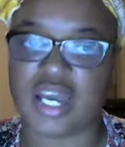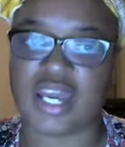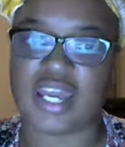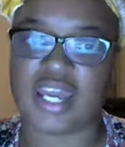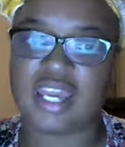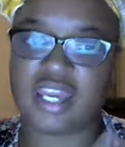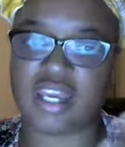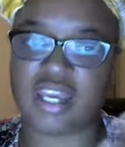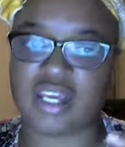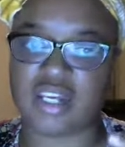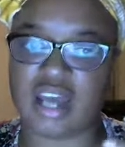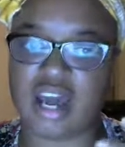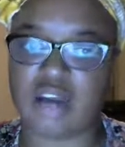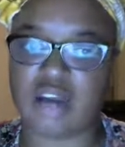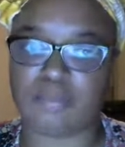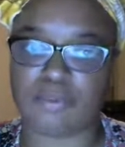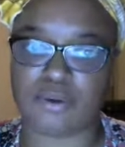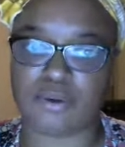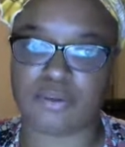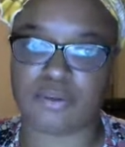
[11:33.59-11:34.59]
and
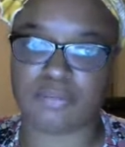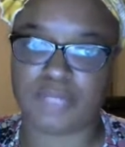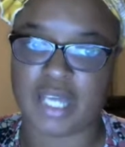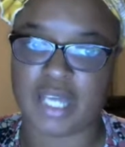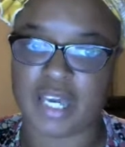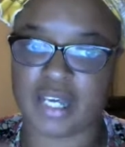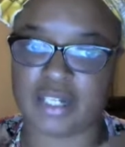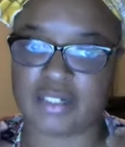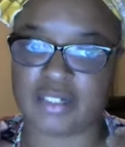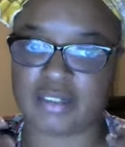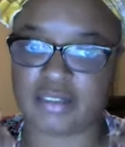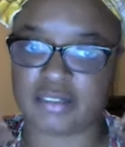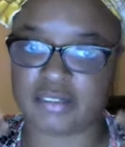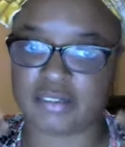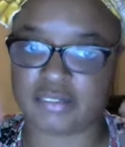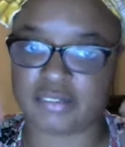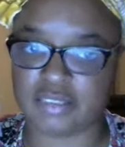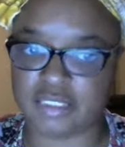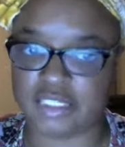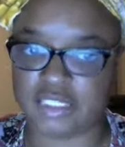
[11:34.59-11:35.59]
our
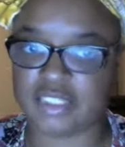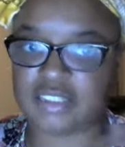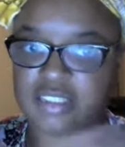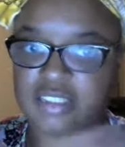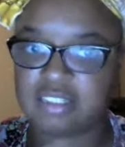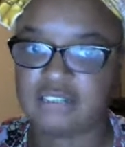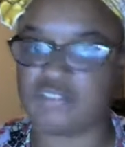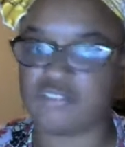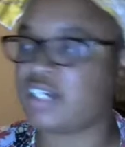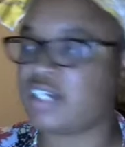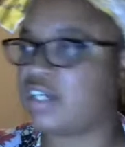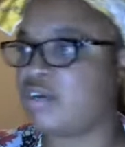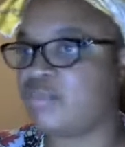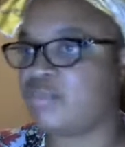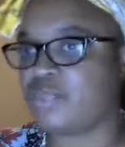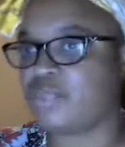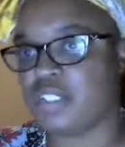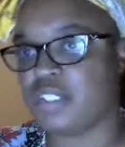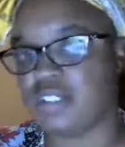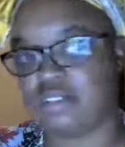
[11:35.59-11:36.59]
pro-blackness, and the fact that
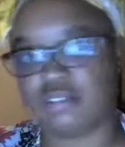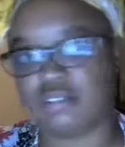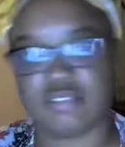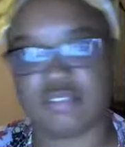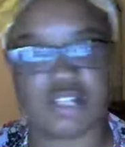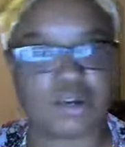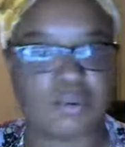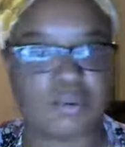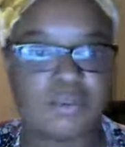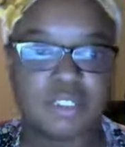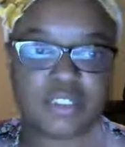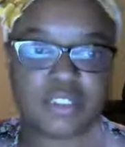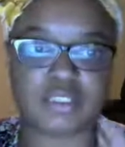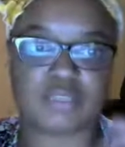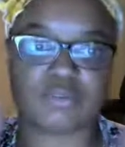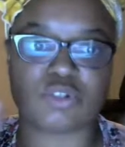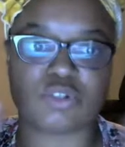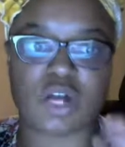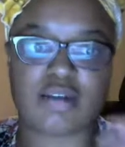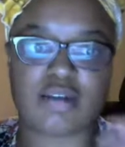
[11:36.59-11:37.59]
we don't
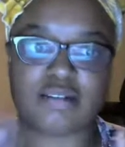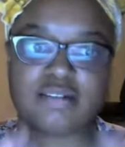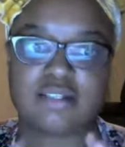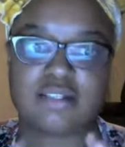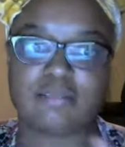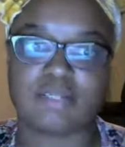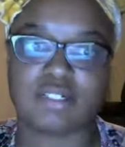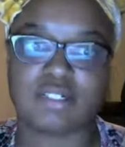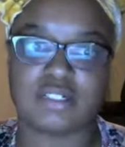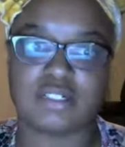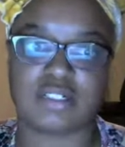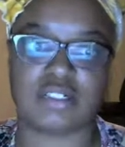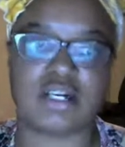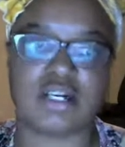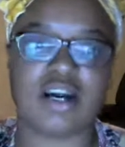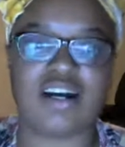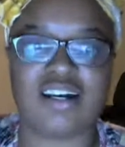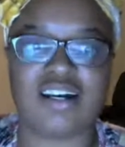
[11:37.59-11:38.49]
subscribe to some of the